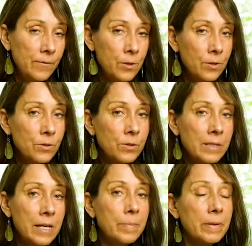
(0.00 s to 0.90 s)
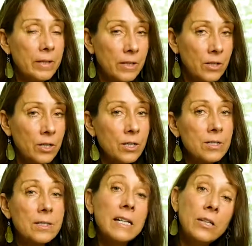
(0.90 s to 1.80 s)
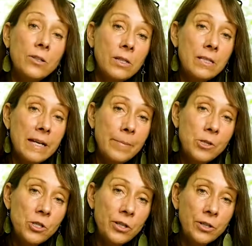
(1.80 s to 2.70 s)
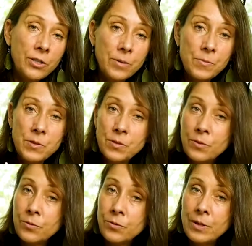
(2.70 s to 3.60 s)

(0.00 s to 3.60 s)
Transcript: you go too deep, it hurts and you can damage your eardrums, so don't do